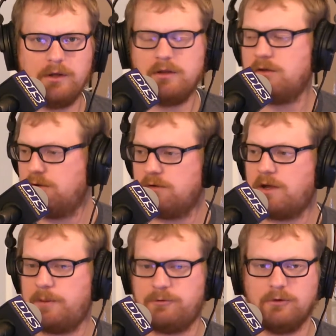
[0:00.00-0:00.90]
you're
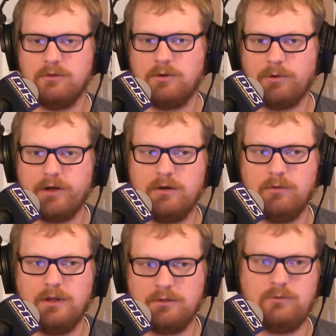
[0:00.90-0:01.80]
absolutely right.
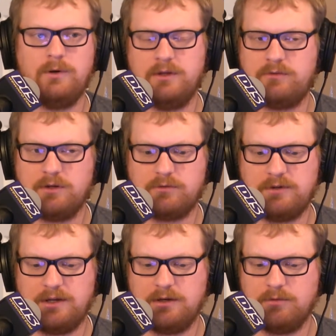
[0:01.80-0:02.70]
In
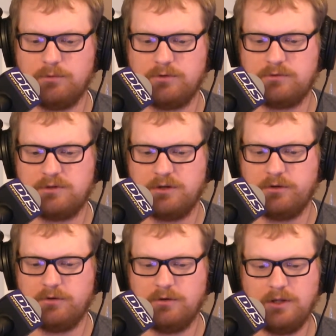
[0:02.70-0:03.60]
2016, it was
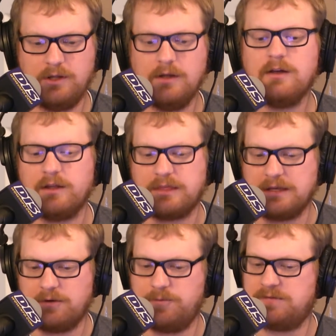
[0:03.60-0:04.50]
still, I
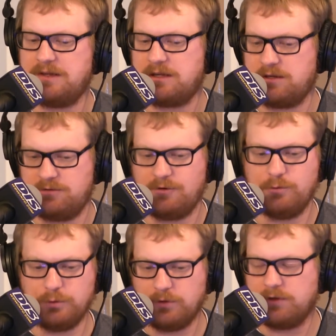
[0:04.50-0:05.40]
think it was like a
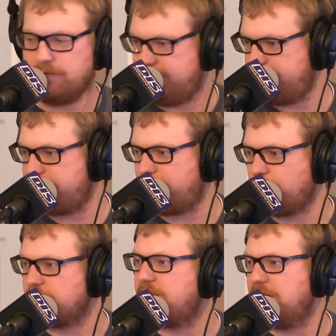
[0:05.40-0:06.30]
total of
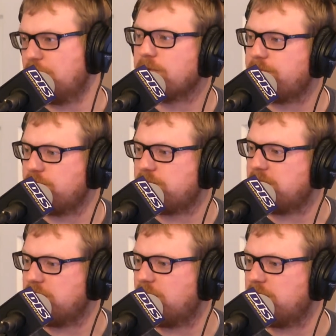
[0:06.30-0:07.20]
14 or
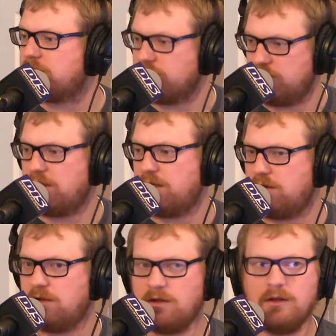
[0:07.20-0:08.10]
15 nights. And
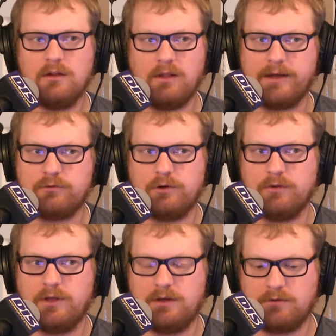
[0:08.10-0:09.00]
then last
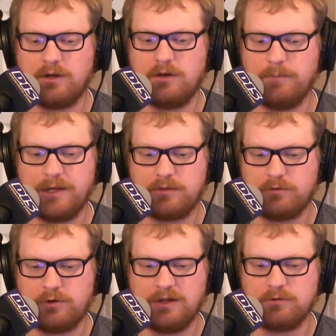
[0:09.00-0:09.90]
year they decided to make the
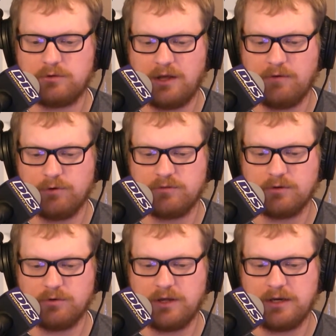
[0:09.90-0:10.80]
change to every
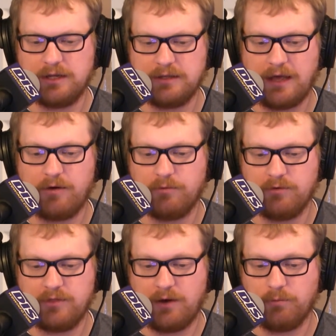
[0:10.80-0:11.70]
single night. And
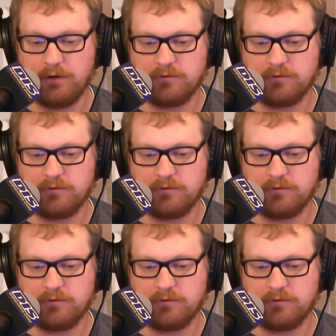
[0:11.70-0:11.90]
that was